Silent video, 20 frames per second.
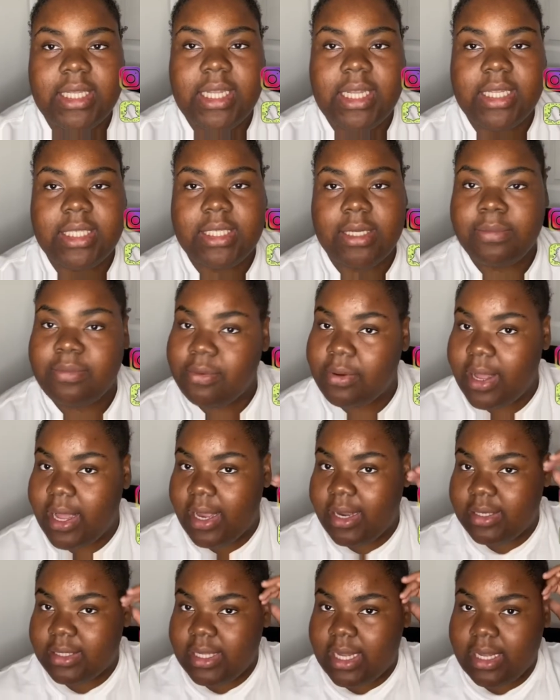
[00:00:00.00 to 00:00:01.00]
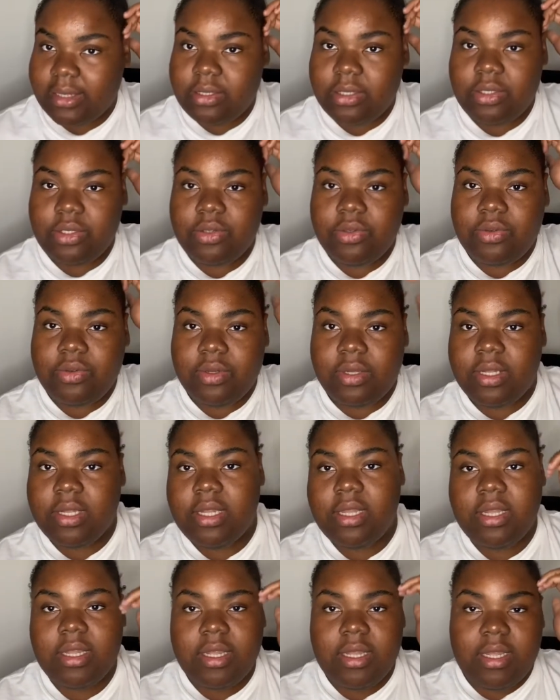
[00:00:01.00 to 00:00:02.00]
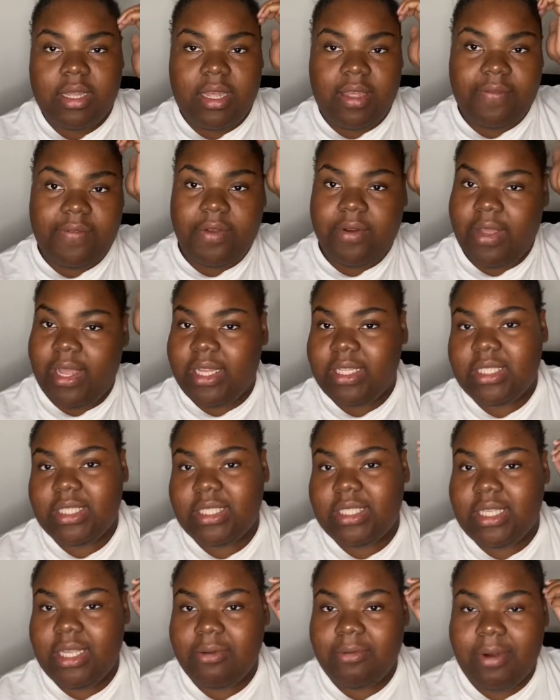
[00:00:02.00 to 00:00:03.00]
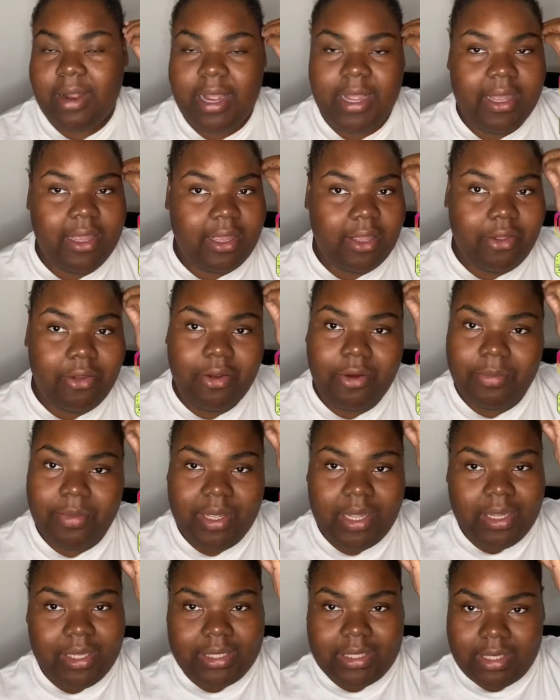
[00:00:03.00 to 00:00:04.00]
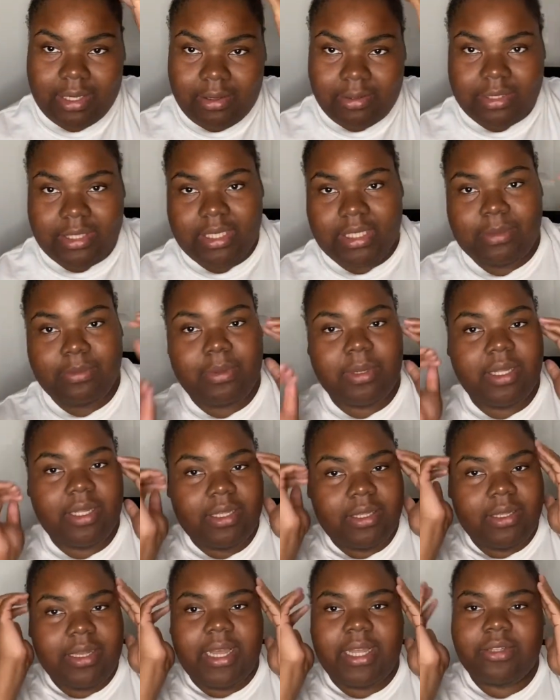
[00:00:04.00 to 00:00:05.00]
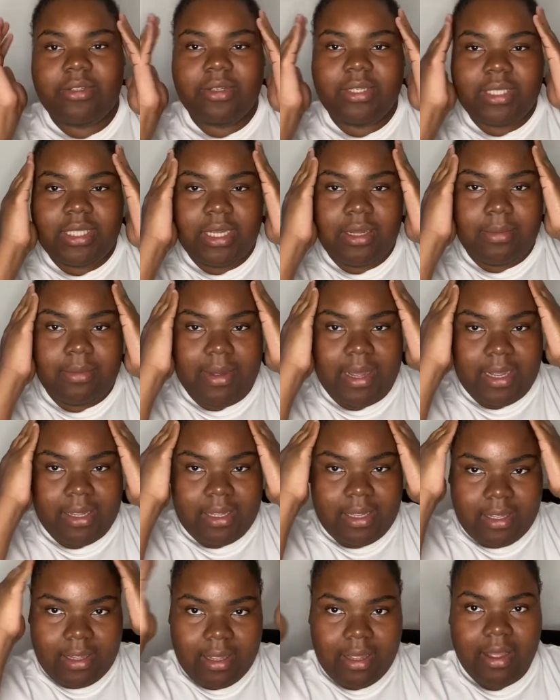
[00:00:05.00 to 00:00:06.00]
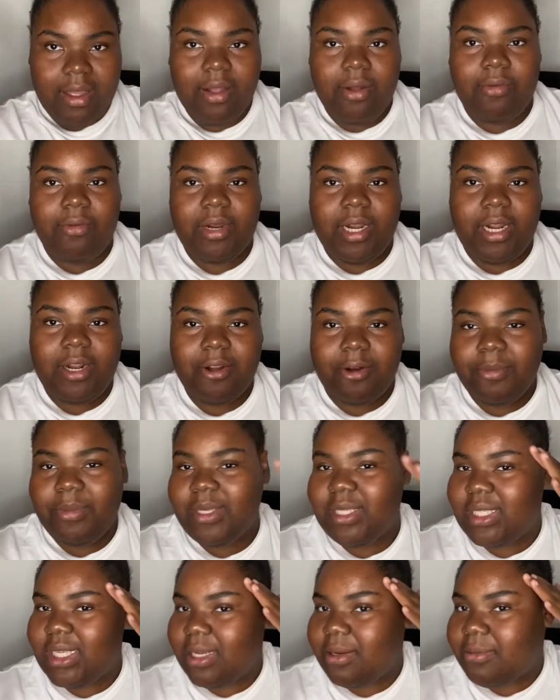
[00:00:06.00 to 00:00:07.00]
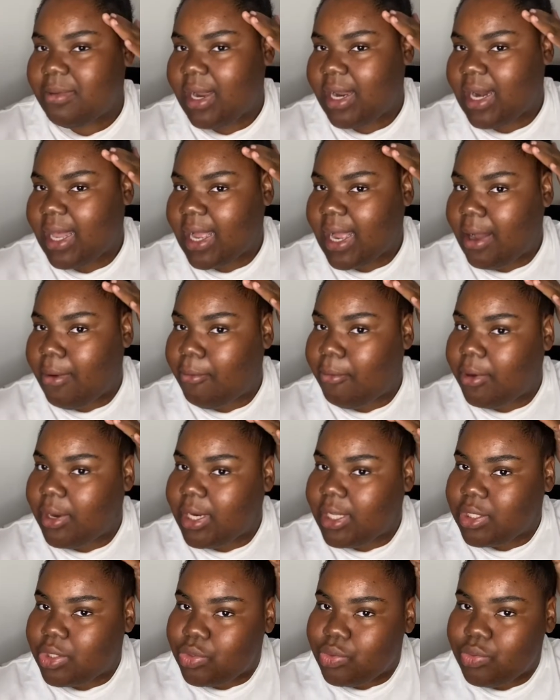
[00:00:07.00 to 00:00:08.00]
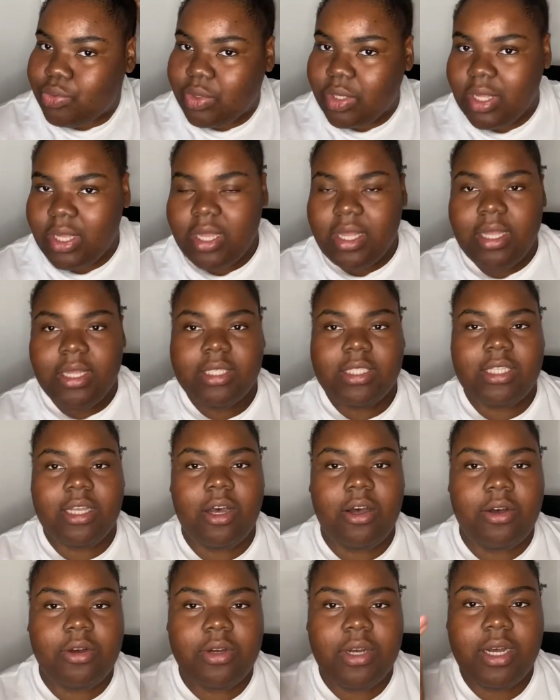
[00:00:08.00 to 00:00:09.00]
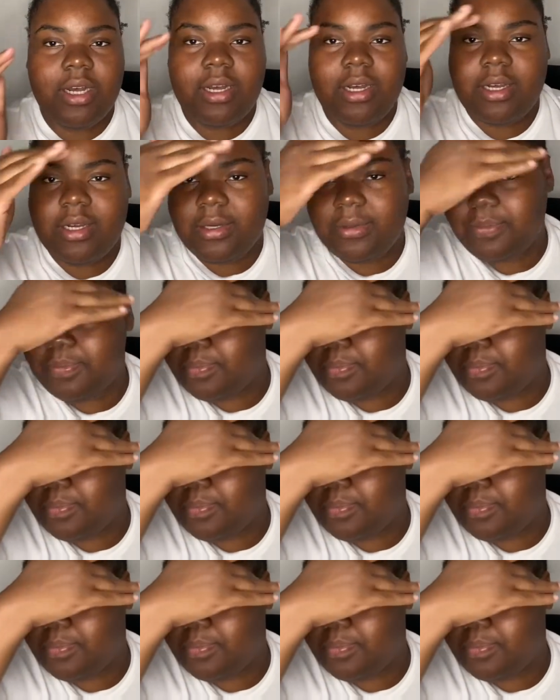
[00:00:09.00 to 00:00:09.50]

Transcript: simple hairstyle to do. If your edges sit right, you're gonna be good to go, sis. But as you can tell, mine really don't be sitting right like I want it to. So